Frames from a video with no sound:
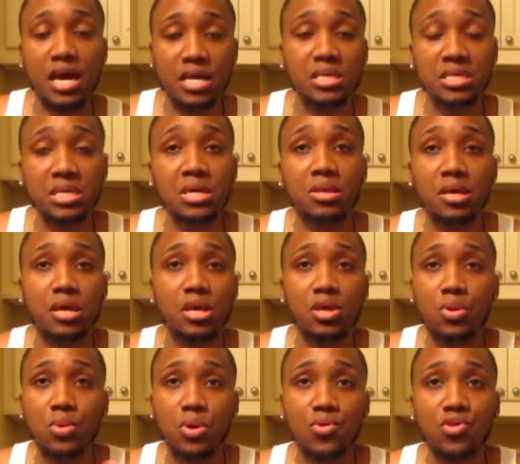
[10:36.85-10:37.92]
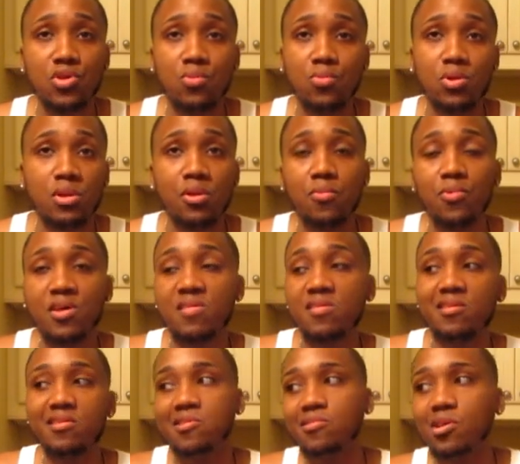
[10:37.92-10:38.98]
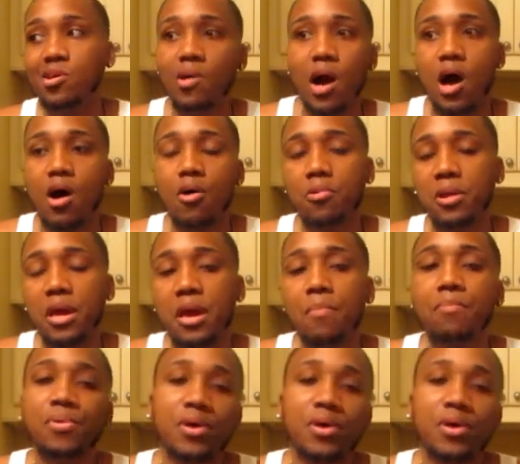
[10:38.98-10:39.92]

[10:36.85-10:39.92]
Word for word: I could tell that, you know, she really wasn't, you know, all that.